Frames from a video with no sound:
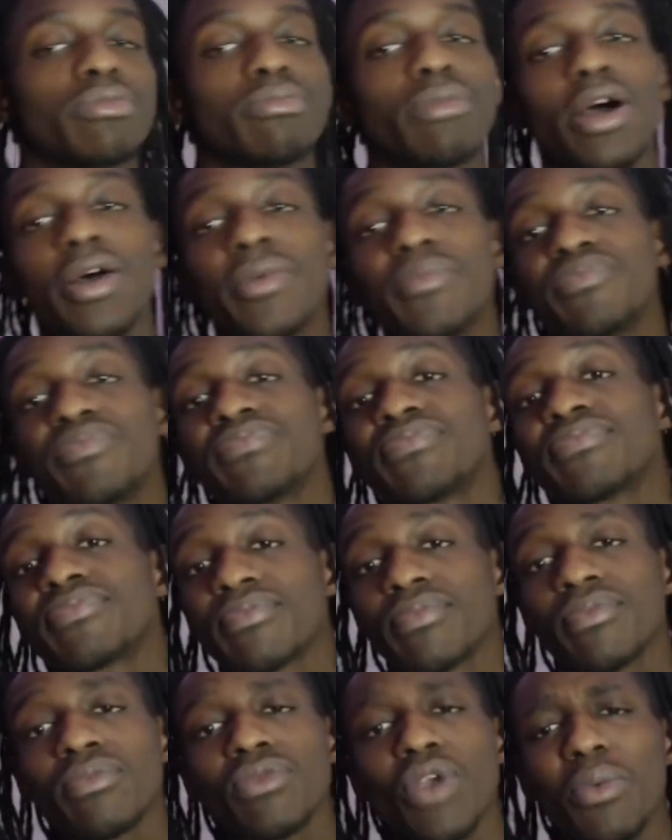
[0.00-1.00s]
But
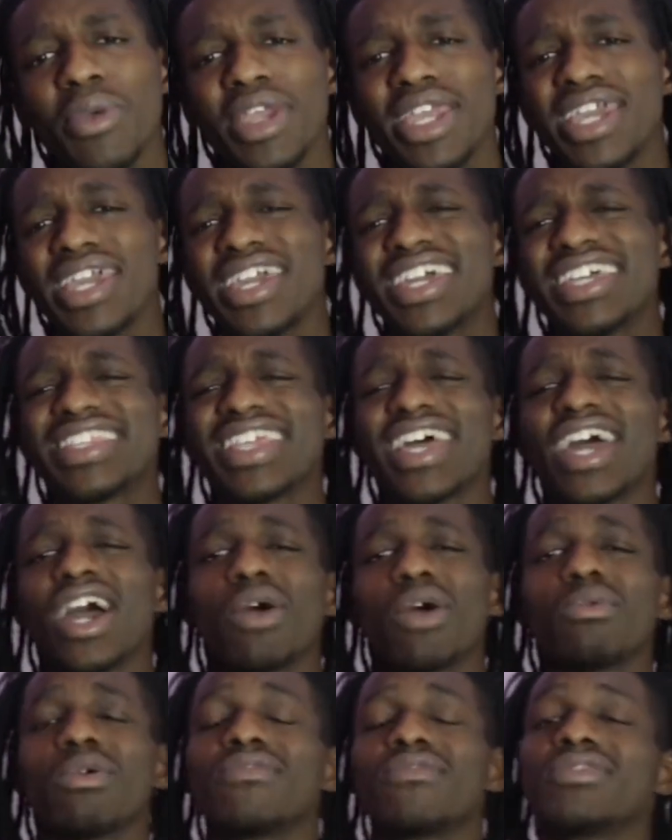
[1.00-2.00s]
we here now
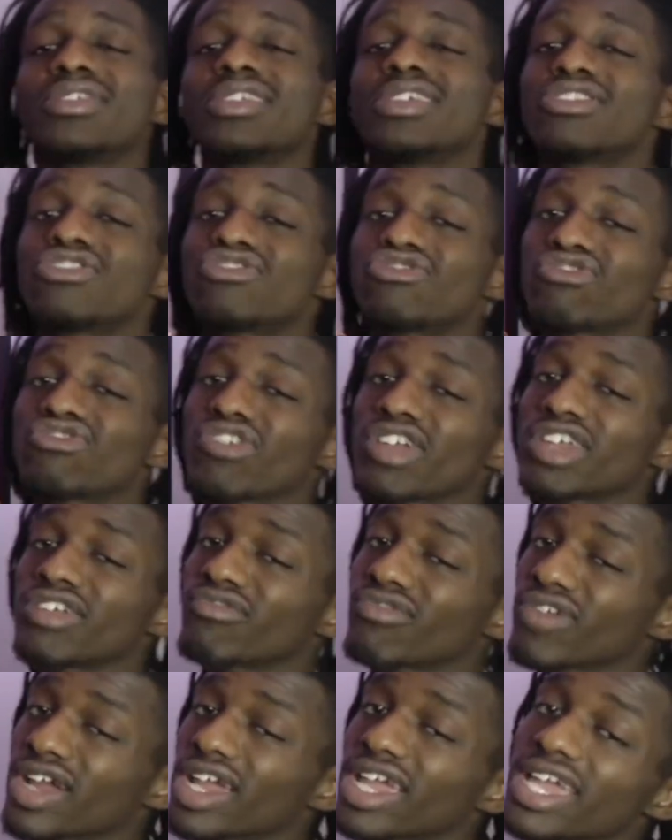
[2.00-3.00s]
with this
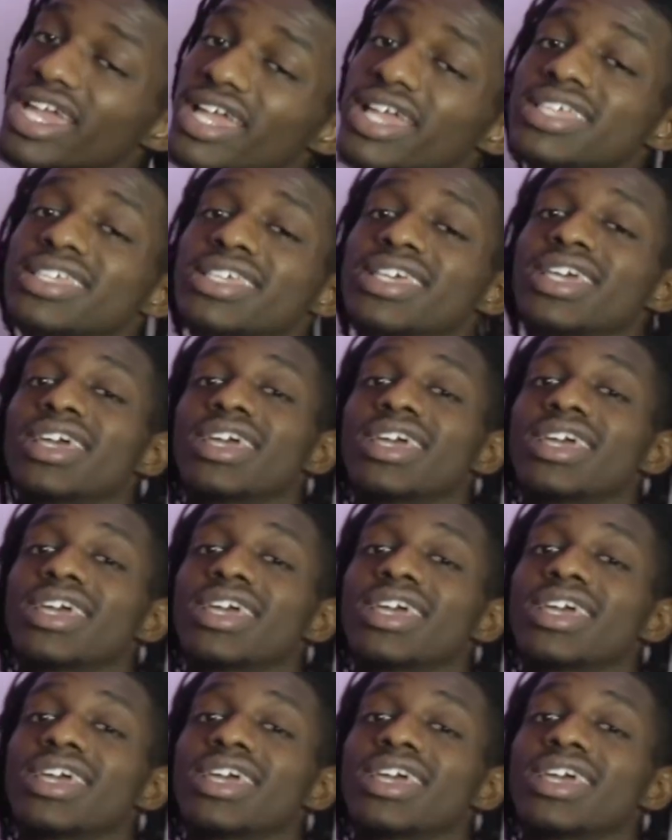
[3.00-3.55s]
TraRags